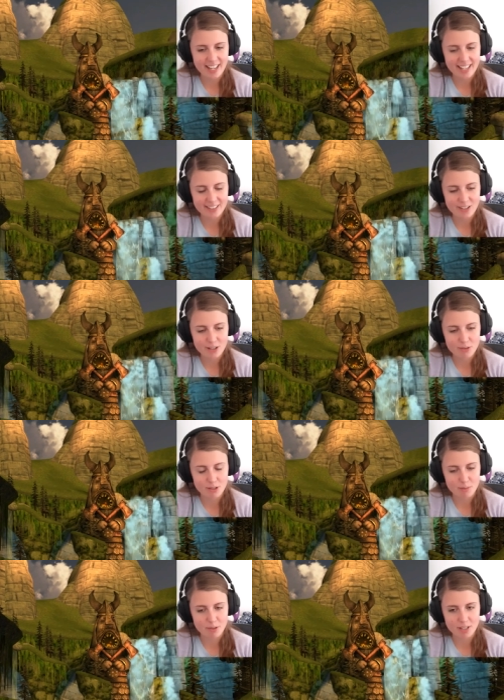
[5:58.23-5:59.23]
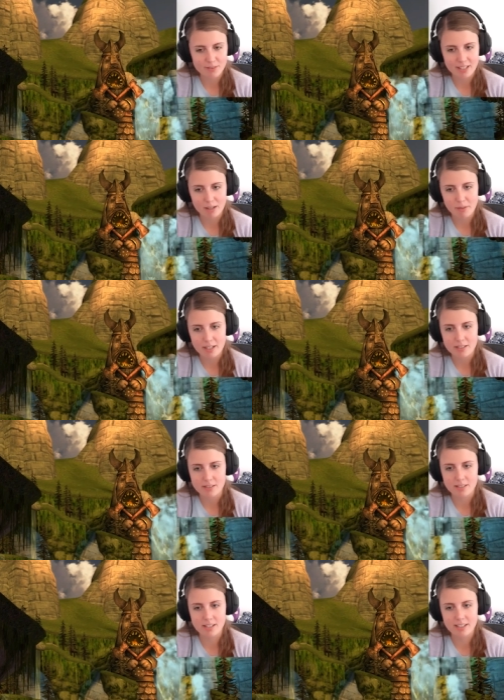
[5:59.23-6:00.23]
and awkward because of the
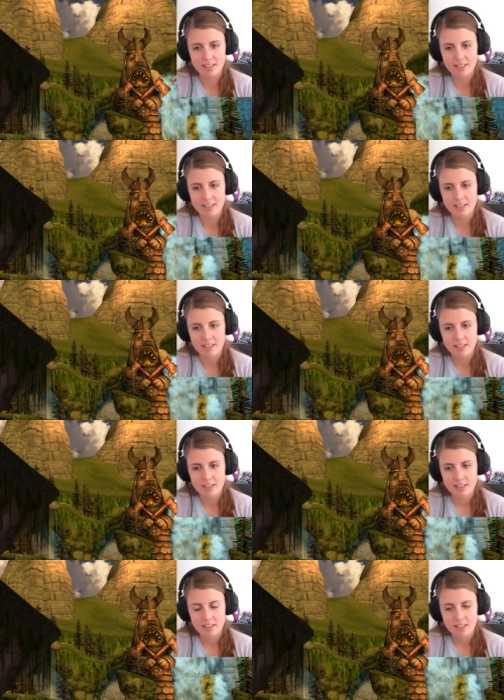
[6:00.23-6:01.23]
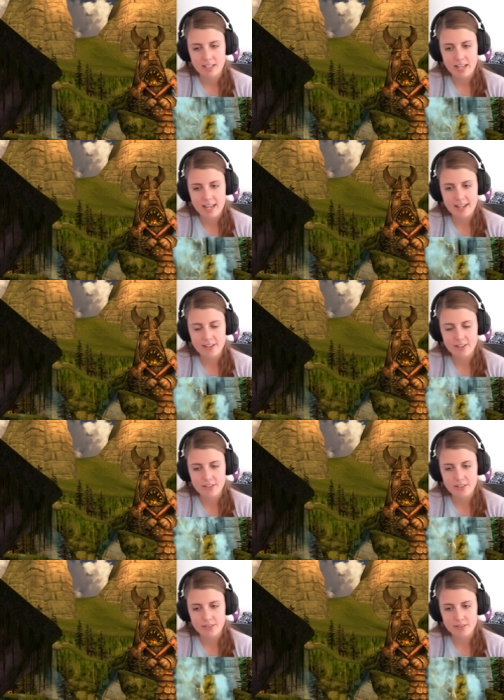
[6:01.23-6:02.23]
animations.
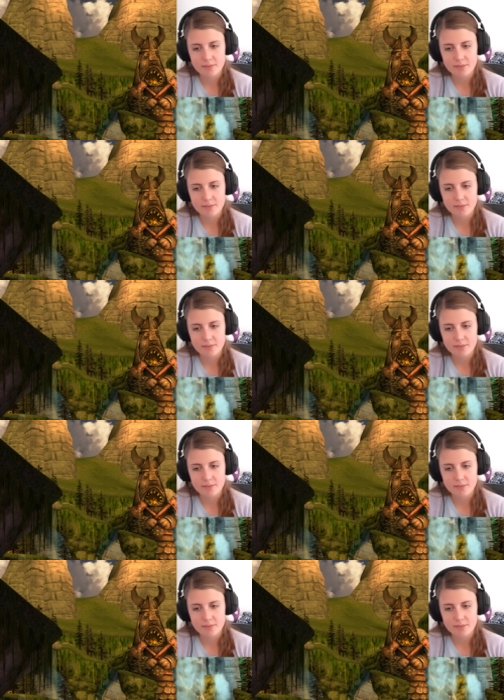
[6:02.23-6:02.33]
Heyo!